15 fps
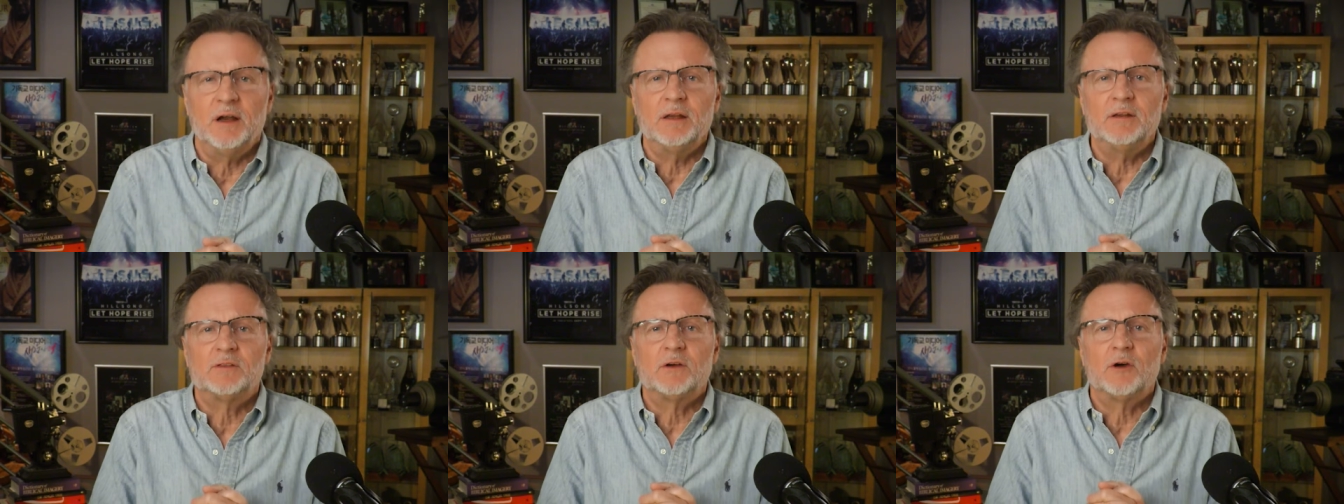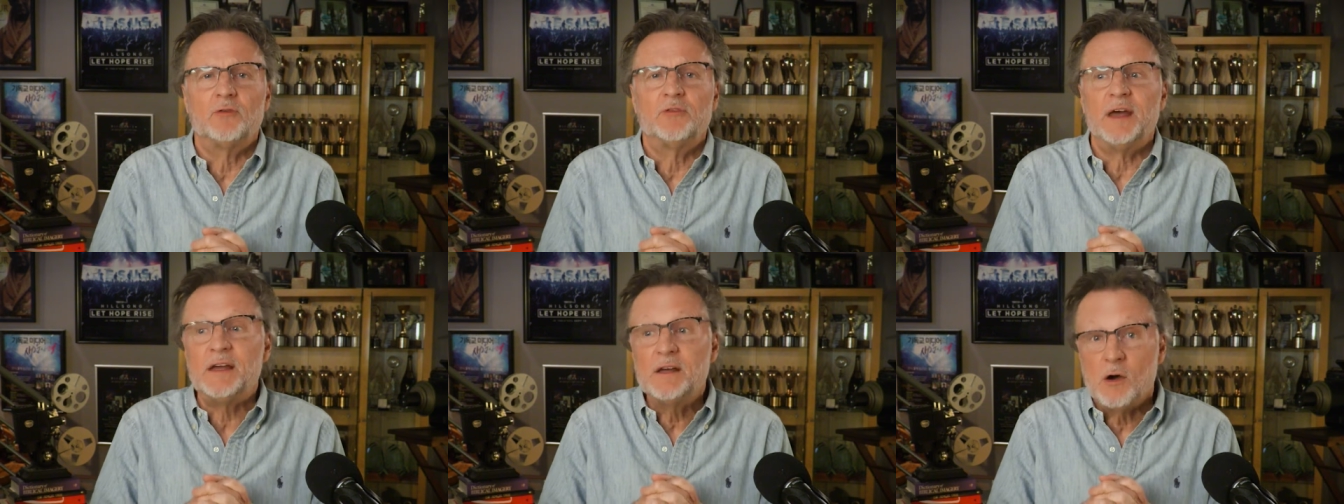And so
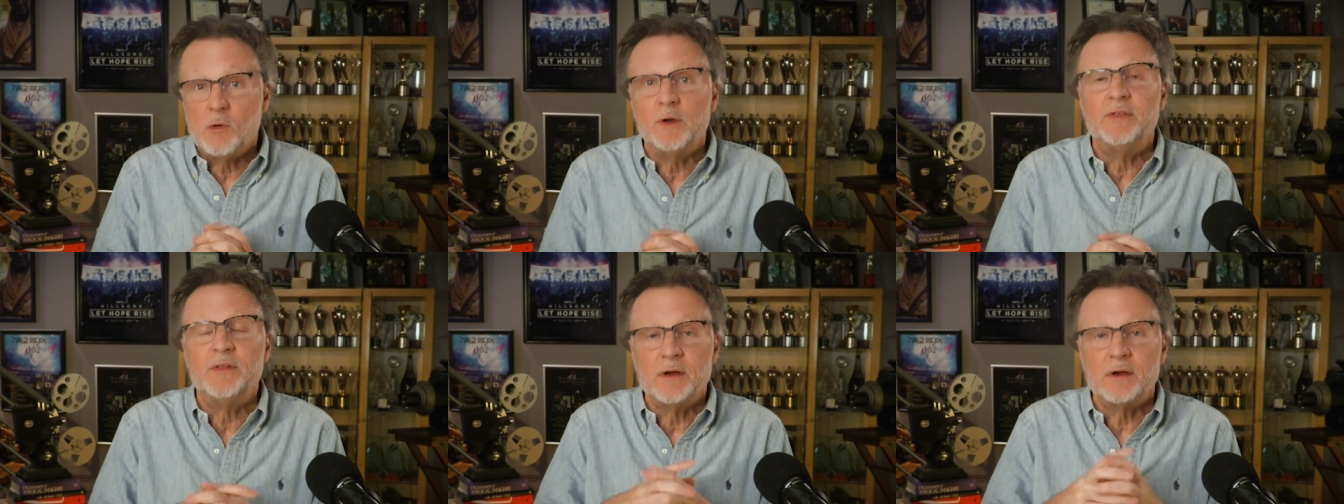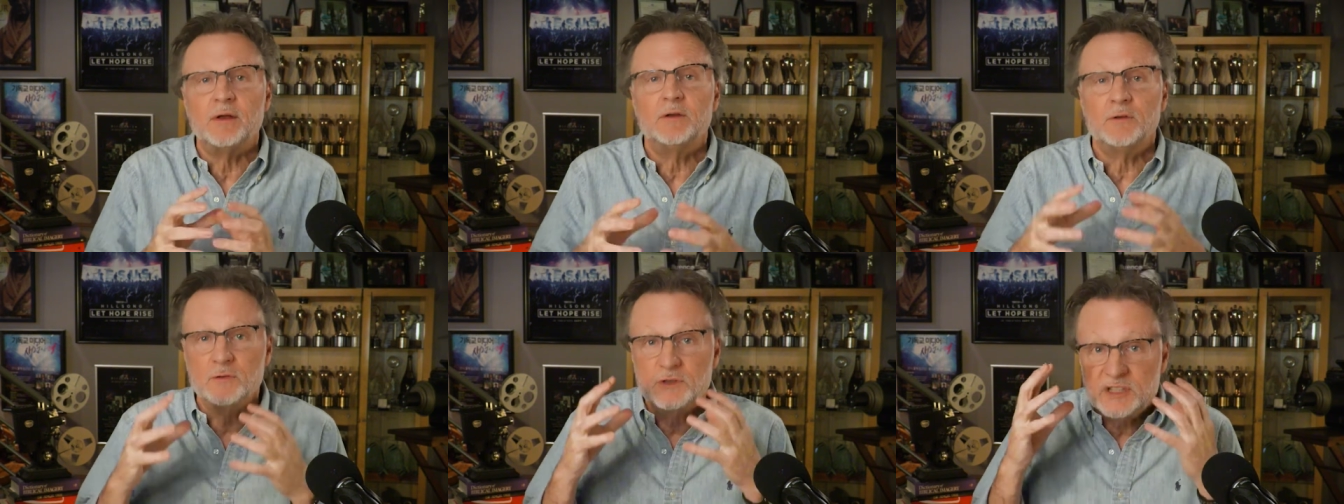they go in there
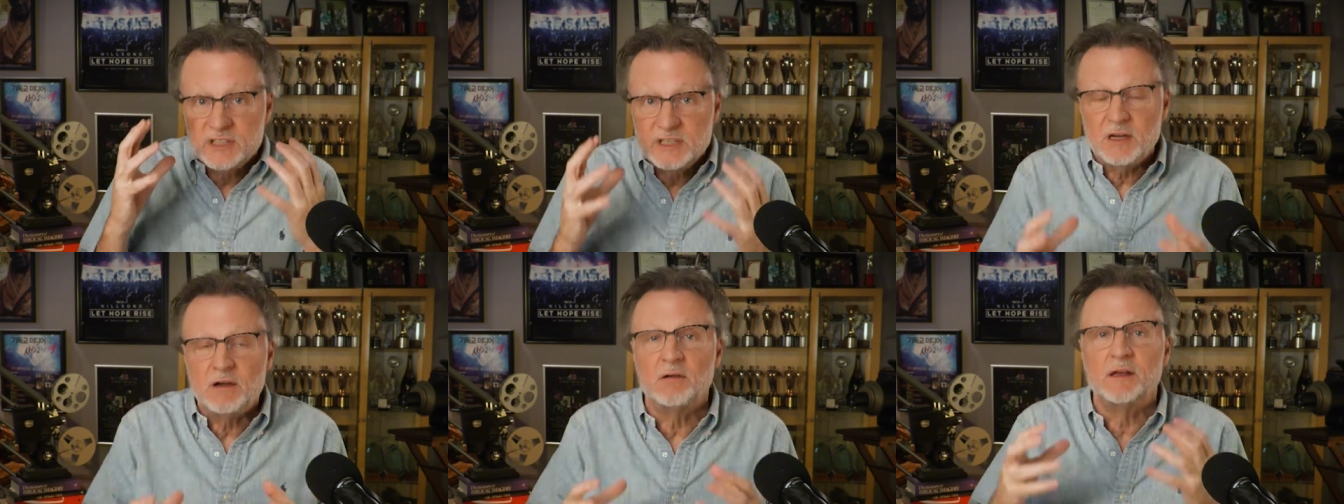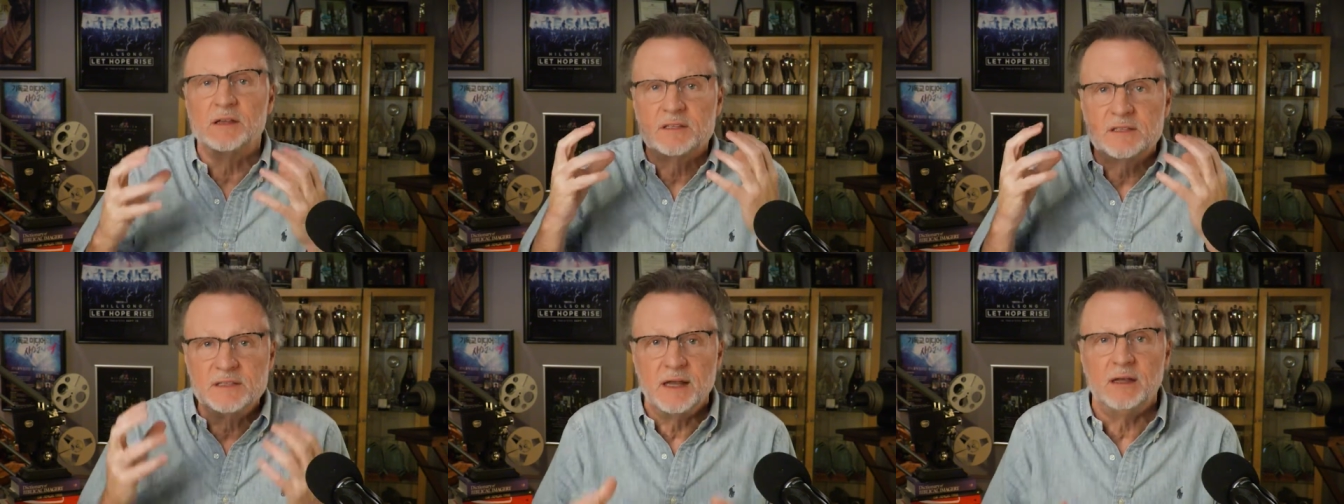and do serious
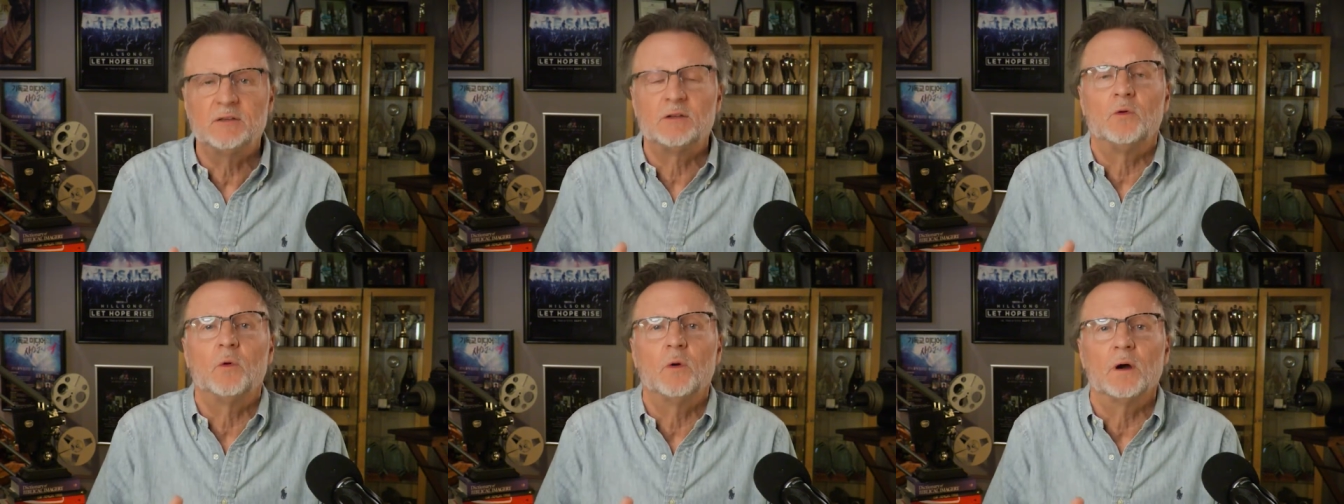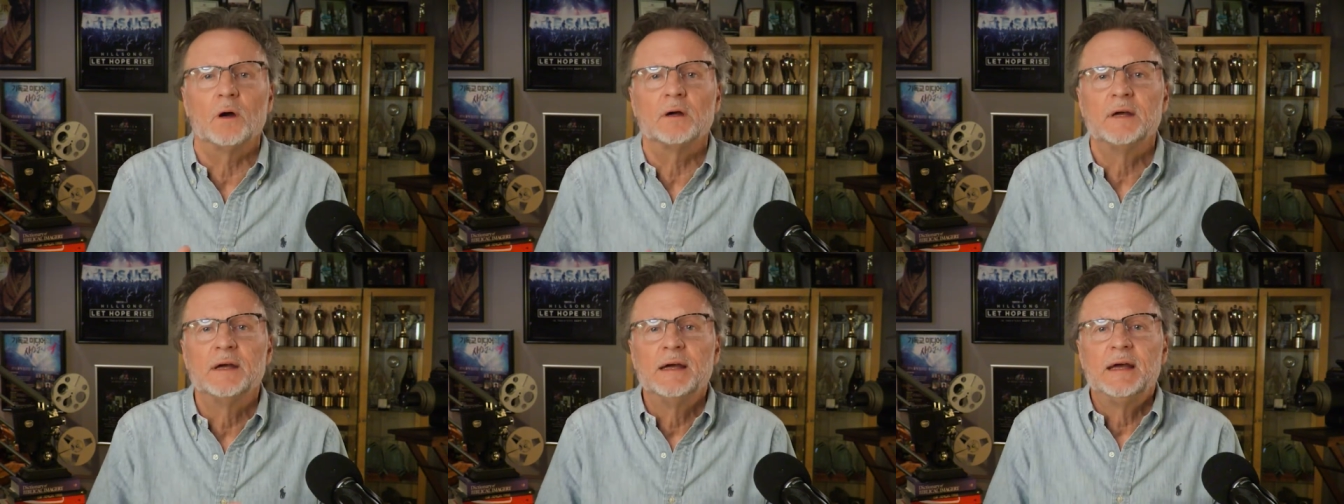dental
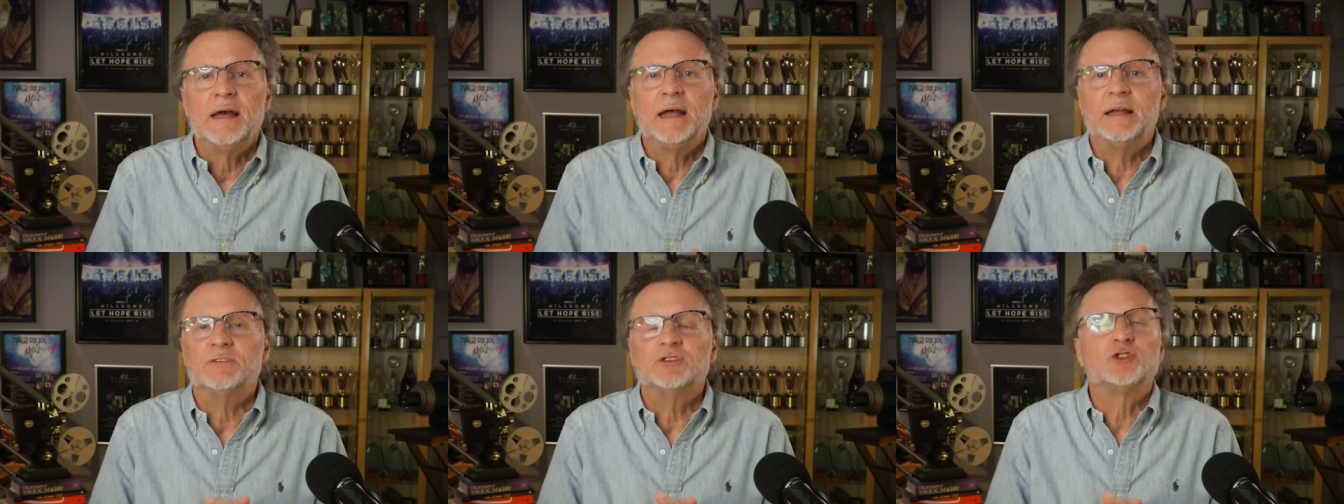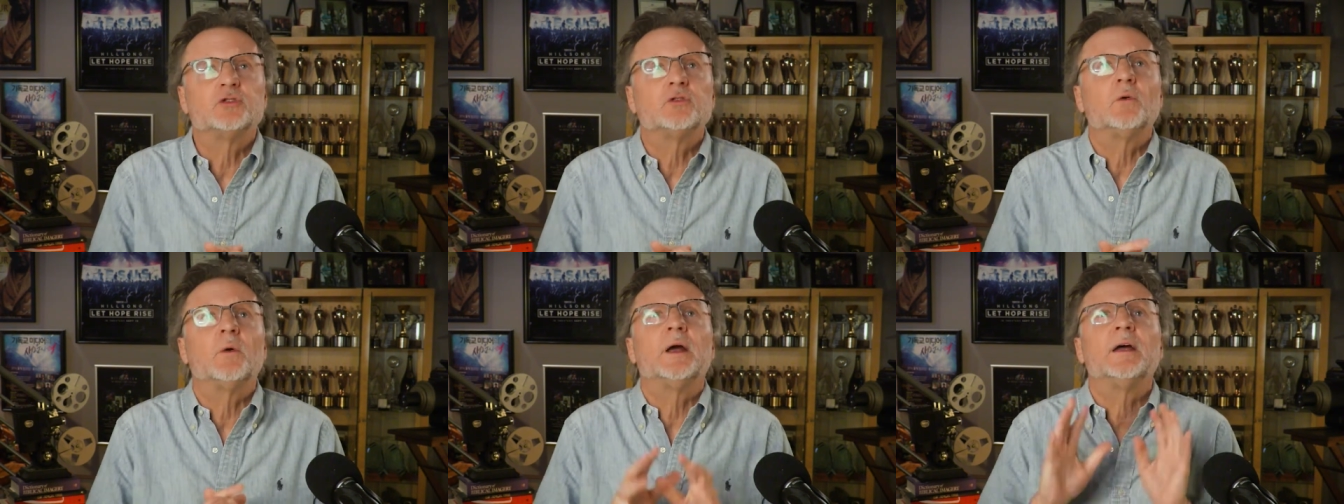work and have
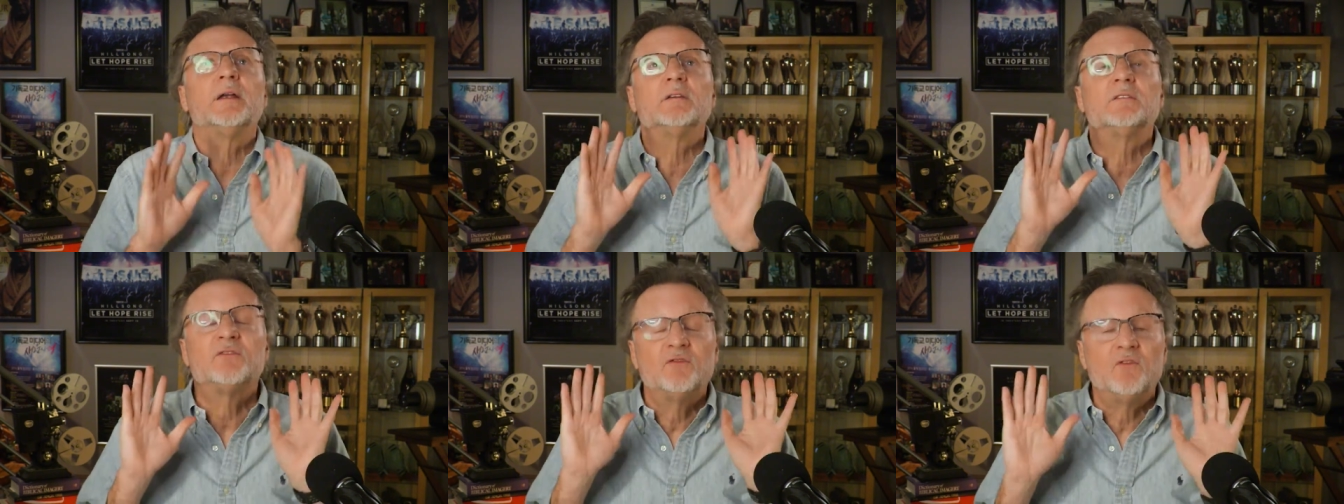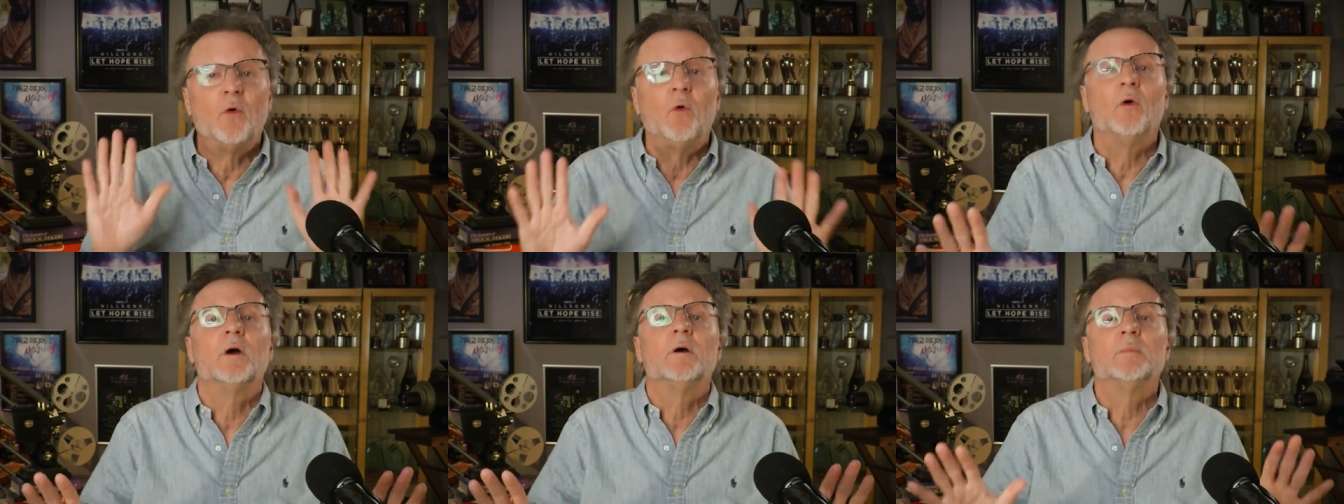
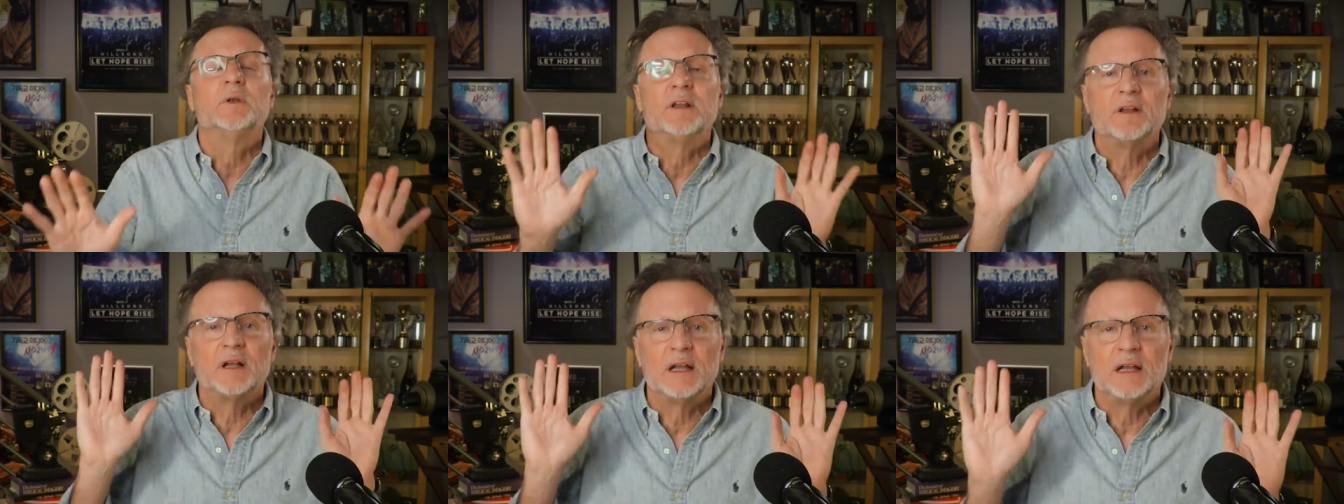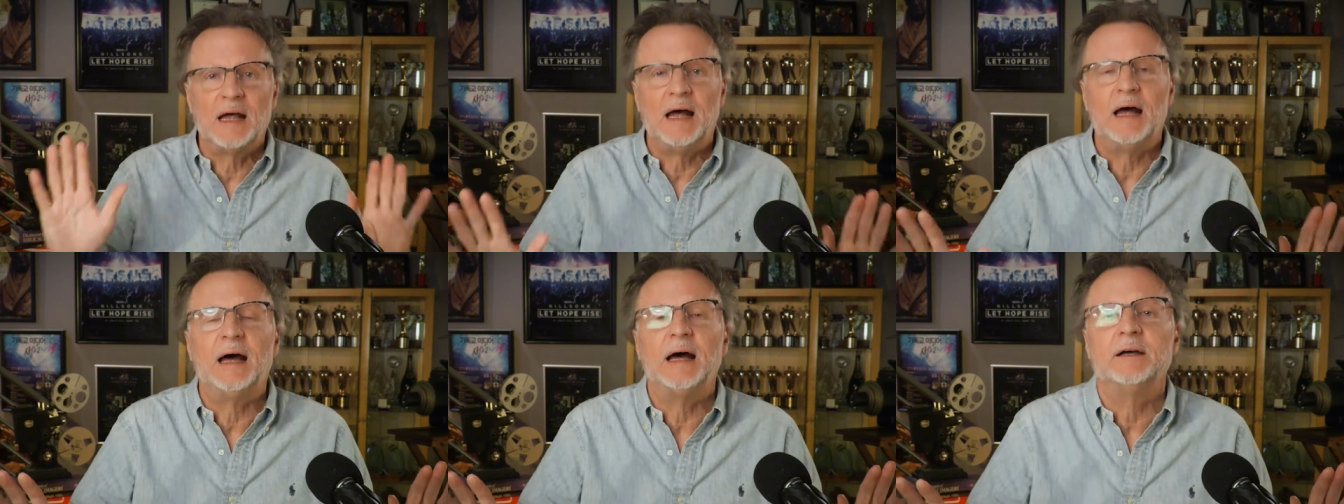transformed the
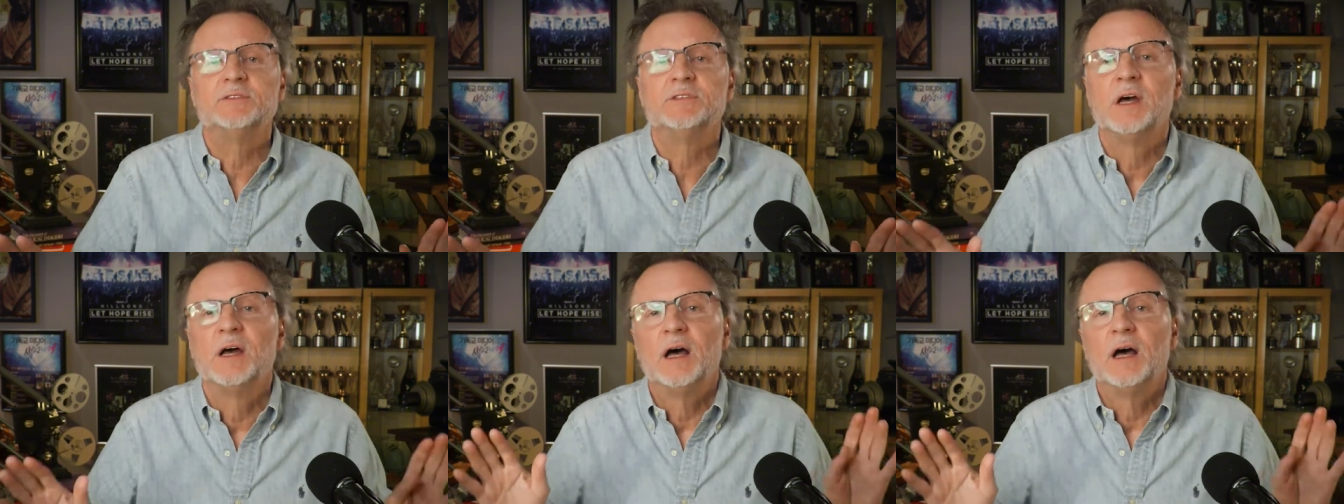lives